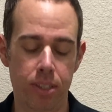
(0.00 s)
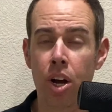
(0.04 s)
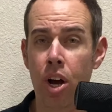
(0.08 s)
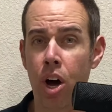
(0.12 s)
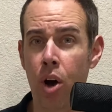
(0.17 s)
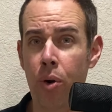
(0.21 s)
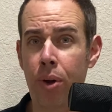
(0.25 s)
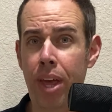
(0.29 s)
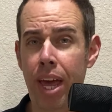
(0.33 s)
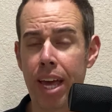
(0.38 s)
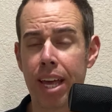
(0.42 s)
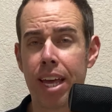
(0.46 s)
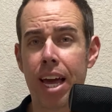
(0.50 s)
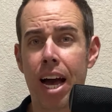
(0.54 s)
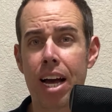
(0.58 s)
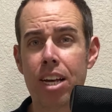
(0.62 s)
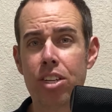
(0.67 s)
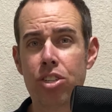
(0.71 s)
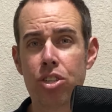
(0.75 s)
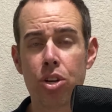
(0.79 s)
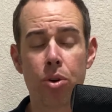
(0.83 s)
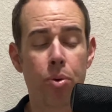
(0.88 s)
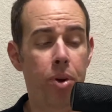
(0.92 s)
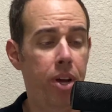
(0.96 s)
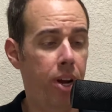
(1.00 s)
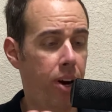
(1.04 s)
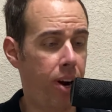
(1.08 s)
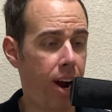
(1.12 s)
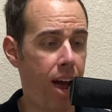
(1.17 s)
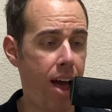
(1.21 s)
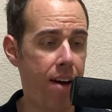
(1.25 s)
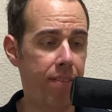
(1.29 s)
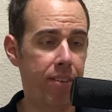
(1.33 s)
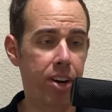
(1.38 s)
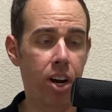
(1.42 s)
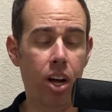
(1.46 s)
Okay guys, so here I
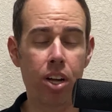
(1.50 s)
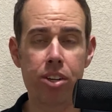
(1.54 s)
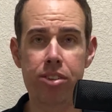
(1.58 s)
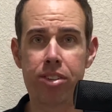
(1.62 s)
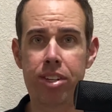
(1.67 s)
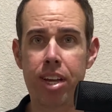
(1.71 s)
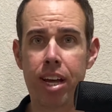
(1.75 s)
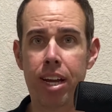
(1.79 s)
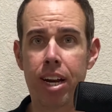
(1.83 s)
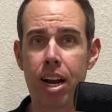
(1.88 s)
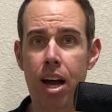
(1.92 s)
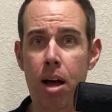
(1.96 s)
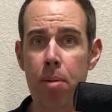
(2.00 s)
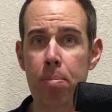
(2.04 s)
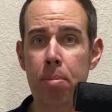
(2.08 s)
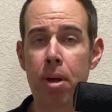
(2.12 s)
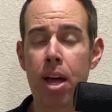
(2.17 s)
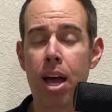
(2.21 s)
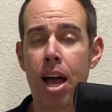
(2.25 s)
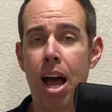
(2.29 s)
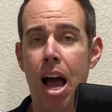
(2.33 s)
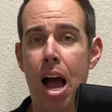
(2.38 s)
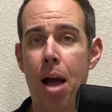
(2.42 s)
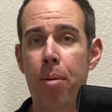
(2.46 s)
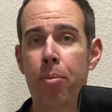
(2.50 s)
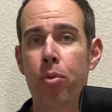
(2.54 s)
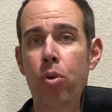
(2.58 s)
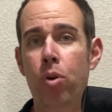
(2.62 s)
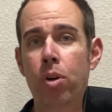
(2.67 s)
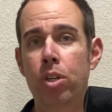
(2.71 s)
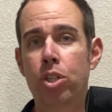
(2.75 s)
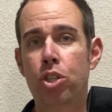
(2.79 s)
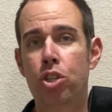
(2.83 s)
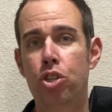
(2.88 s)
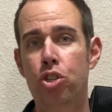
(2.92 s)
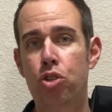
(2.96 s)
have it all set up. I'm
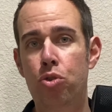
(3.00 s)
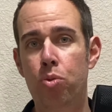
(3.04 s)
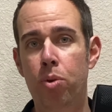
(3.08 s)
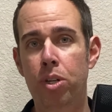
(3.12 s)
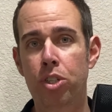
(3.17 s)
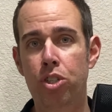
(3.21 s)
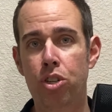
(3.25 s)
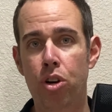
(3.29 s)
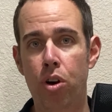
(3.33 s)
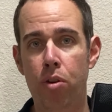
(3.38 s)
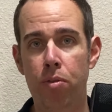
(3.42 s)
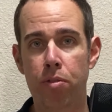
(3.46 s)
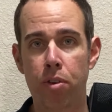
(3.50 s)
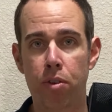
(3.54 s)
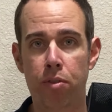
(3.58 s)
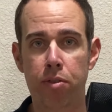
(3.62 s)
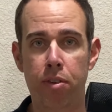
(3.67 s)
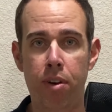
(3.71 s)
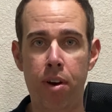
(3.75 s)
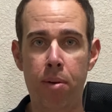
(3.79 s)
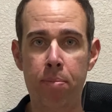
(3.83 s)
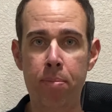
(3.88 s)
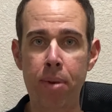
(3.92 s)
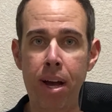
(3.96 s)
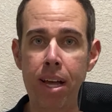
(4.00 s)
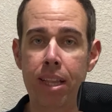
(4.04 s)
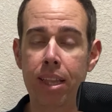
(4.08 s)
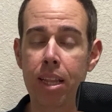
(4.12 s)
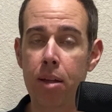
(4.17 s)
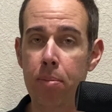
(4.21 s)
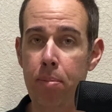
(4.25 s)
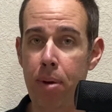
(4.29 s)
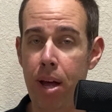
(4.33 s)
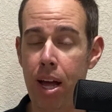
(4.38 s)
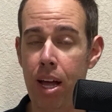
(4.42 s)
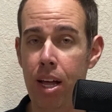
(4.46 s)
going to switch over from my
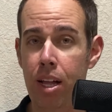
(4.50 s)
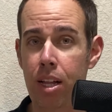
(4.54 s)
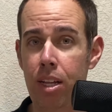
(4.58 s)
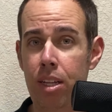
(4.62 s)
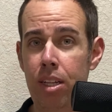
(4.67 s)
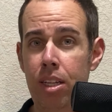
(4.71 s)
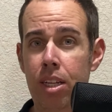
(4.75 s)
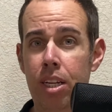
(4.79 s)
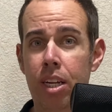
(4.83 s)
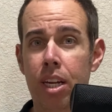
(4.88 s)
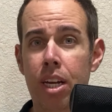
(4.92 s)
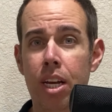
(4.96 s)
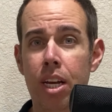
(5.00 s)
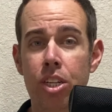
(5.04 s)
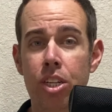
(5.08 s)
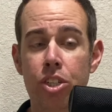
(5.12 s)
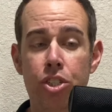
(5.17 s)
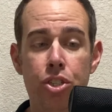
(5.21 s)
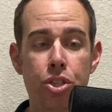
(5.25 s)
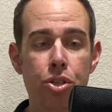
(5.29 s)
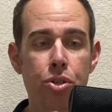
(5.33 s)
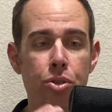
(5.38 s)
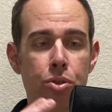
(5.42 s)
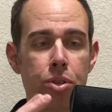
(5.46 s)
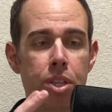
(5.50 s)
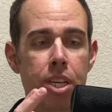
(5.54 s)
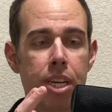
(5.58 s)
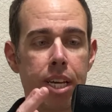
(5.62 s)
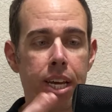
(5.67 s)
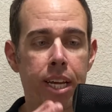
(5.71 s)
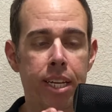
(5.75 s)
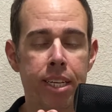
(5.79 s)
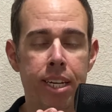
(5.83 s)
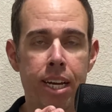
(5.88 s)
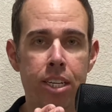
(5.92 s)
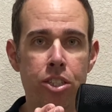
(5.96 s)
lapel to the
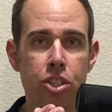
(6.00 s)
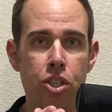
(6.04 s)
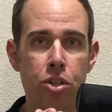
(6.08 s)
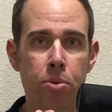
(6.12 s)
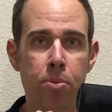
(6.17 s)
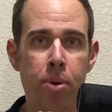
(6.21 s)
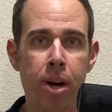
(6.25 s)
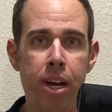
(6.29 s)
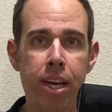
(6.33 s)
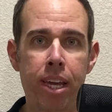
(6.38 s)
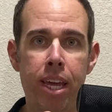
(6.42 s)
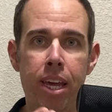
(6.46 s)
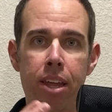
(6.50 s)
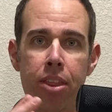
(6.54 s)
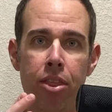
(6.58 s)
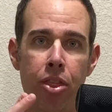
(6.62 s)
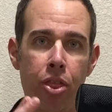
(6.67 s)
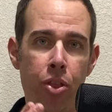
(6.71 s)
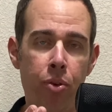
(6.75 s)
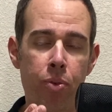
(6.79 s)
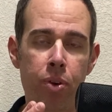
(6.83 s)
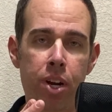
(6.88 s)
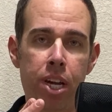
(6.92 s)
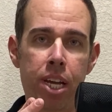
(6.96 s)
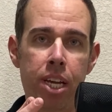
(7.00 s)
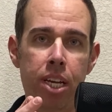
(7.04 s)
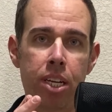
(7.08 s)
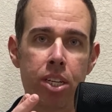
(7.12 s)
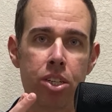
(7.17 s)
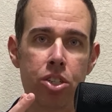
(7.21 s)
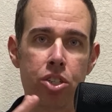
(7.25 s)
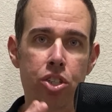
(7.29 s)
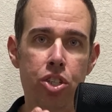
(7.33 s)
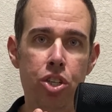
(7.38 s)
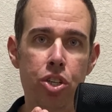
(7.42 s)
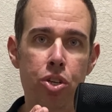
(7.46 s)
condenser mic in three,
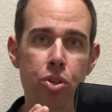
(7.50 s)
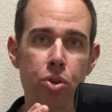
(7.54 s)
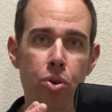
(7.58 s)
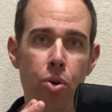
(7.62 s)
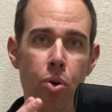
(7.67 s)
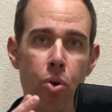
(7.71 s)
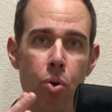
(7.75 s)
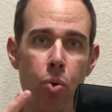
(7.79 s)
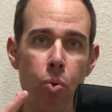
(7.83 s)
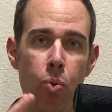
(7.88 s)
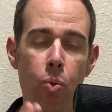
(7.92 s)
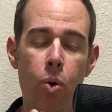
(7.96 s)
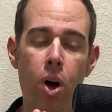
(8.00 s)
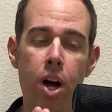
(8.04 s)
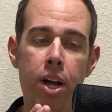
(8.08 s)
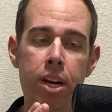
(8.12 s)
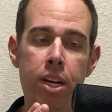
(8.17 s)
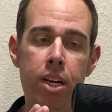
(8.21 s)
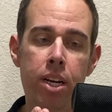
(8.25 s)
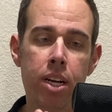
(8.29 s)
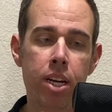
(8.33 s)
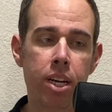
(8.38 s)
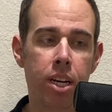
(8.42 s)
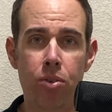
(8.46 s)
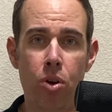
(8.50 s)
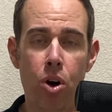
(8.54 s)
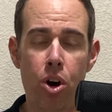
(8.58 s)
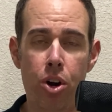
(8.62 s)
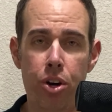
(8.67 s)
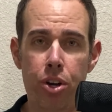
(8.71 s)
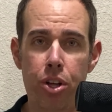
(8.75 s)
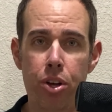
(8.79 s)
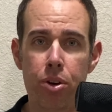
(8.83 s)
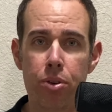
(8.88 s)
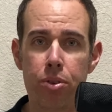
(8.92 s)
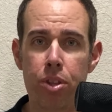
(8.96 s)
two, one.
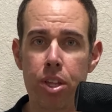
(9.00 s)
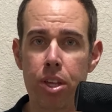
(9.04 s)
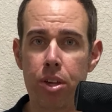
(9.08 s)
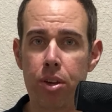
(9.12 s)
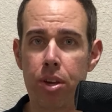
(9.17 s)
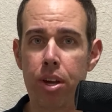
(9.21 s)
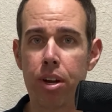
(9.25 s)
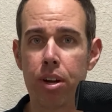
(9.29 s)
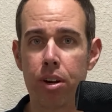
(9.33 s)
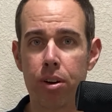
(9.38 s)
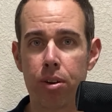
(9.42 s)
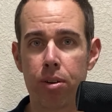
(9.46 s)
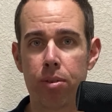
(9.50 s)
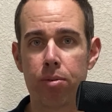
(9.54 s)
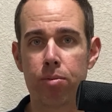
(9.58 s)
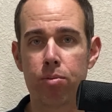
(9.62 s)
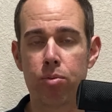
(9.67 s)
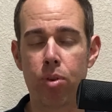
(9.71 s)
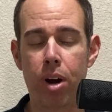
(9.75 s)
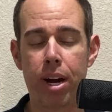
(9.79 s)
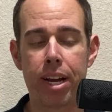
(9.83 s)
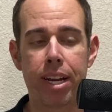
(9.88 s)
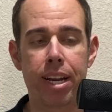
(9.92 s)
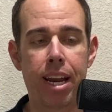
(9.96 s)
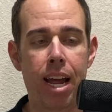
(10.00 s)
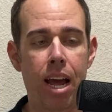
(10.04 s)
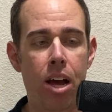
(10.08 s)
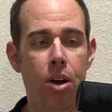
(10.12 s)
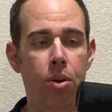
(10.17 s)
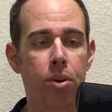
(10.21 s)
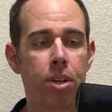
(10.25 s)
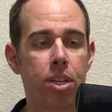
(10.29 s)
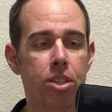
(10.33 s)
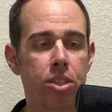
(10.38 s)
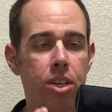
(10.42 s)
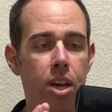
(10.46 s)
Audio that you hear right
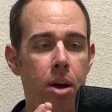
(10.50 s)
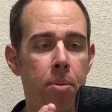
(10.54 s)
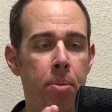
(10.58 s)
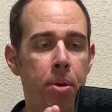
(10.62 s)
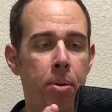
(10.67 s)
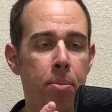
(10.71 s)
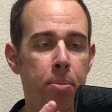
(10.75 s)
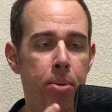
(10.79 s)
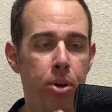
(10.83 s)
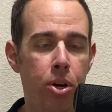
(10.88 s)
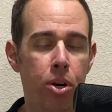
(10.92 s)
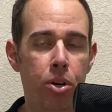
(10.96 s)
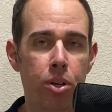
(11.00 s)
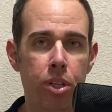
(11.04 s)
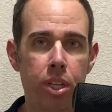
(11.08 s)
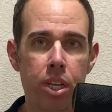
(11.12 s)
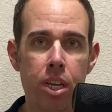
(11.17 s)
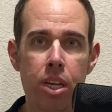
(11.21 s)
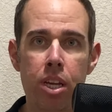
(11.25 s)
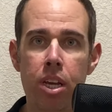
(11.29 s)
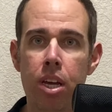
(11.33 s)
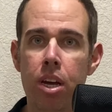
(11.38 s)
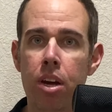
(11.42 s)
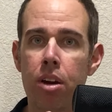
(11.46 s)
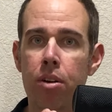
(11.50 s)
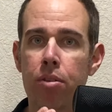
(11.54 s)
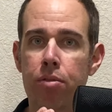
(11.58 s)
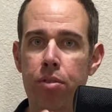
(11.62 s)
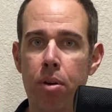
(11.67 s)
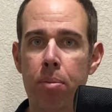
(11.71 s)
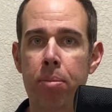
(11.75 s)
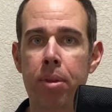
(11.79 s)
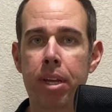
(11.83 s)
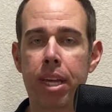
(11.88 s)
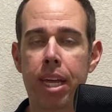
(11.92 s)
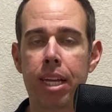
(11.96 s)
now is coming purely
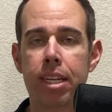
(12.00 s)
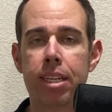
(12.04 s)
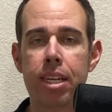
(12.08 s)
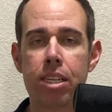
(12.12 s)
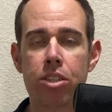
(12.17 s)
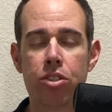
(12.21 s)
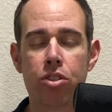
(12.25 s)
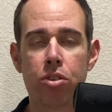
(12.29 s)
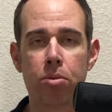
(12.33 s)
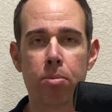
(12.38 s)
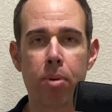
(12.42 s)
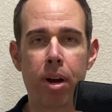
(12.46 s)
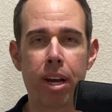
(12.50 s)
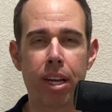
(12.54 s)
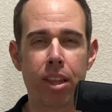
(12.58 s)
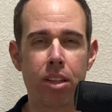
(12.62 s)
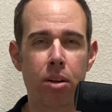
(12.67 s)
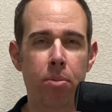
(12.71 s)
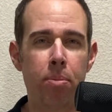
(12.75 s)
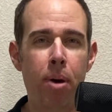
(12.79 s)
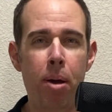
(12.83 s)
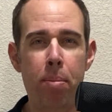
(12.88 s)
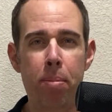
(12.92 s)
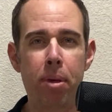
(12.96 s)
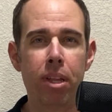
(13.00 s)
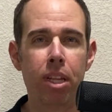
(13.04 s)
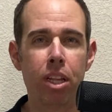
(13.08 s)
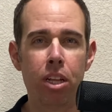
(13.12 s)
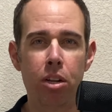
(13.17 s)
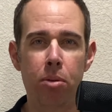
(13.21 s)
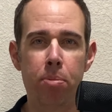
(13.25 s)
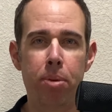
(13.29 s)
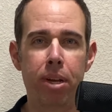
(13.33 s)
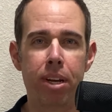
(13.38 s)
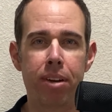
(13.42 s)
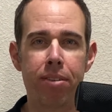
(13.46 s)
from the condenser mic. There might be a
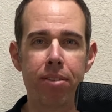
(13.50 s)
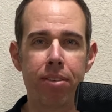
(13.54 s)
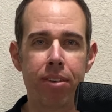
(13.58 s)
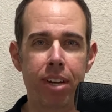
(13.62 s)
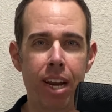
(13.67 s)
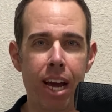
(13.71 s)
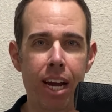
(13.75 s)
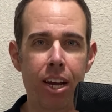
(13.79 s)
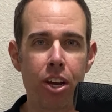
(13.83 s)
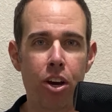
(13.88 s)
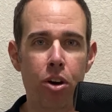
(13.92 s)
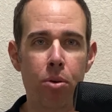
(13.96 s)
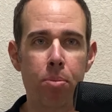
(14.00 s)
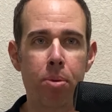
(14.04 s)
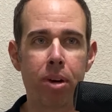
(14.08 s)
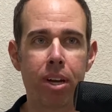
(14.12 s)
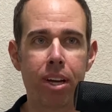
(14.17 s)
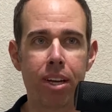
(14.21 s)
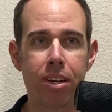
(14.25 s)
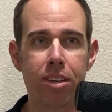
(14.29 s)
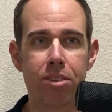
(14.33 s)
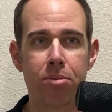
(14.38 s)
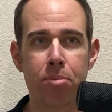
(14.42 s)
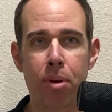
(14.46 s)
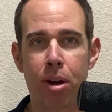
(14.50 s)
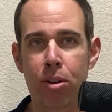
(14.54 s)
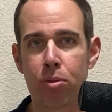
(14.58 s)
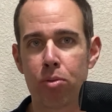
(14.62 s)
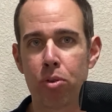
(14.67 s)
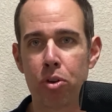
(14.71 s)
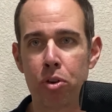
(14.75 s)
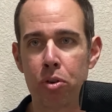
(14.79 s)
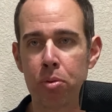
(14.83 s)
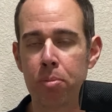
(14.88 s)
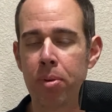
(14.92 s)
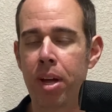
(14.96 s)
little bit of an echo because my
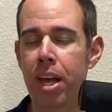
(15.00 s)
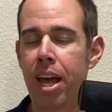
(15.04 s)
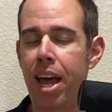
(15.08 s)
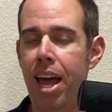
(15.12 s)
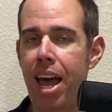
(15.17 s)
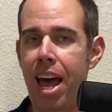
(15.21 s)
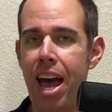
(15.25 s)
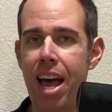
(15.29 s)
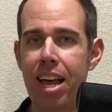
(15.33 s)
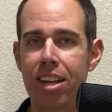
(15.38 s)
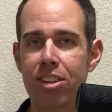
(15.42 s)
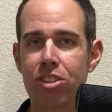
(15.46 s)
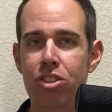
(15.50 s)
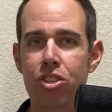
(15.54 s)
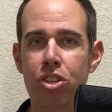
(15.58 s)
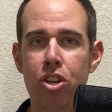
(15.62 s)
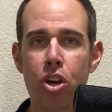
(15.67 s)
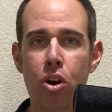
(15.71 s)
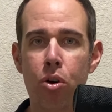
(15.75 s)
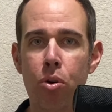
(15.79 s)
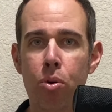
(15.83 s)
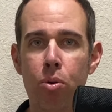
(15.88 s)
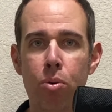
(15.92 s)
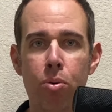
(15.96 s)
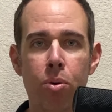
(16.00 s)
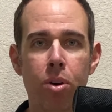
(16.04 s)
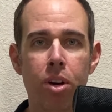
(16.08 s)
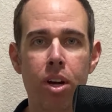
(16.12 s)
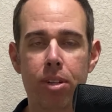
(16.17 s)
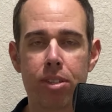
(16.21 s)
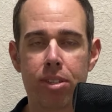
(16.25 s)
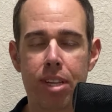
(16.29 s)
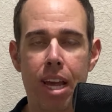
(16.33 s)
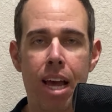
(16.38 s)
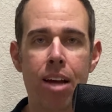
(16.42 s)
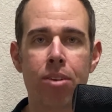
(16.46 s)
room has no
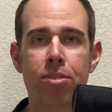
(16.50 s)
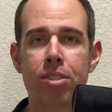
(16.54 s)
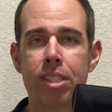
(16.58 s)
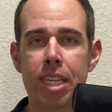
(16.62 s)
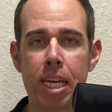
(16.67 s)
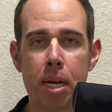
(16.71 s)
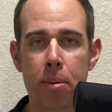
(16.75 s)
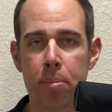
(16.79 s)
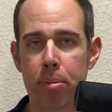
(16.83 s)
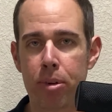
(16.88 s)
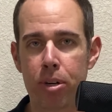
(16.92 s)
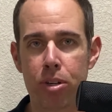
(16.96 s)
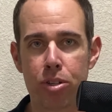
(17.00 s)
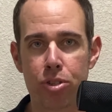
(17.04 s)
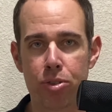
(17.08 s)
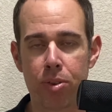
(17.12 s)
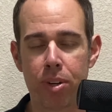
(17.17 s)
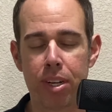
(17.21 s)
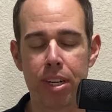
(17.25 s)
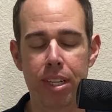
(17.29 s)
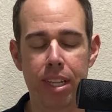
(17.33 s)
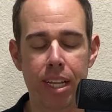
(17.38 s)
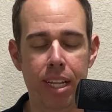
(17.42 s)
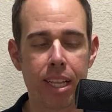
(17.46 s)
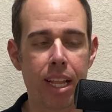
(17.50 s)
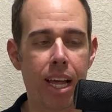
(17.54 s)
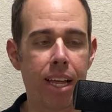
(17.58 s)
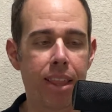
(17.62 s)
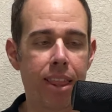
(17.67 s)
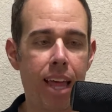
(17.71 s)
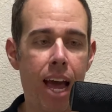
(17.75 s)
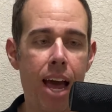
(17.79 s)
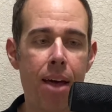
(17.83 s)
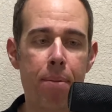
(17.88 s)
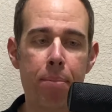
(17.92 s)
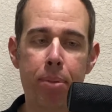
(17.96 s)
sound dampeners or anything like
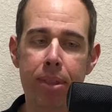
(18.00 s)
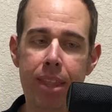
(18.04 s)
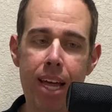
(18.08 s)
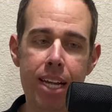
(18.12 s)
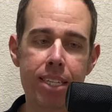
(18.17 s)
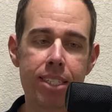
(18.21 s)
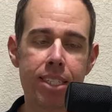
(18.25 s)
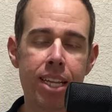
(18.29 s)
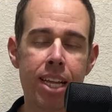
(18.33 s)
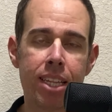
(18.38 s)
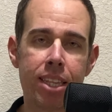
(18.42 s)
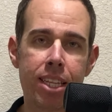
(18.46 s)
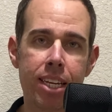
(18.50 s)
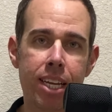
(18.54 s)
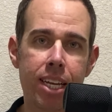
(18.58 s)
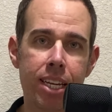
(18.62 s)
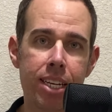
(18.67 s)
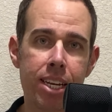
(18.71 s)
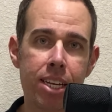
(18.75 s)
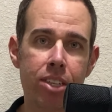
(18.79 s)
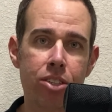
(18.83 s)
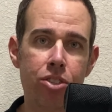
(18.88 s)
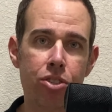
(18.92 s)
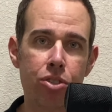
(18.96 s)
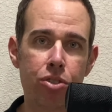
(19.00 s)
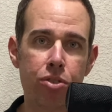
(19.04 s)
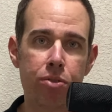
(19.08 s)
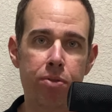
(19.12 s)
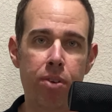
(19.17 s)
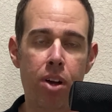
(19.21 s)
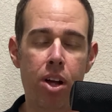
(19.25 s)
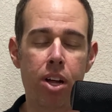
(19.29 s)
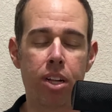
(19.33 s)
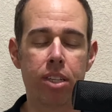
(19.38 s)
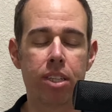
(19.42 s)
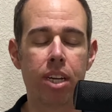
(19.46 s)
that, but that's not the condenser's
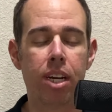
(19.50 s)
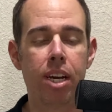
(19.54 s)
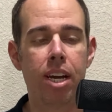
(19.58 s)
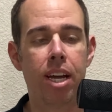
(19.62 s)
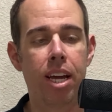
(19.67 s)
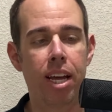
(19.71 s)
fault.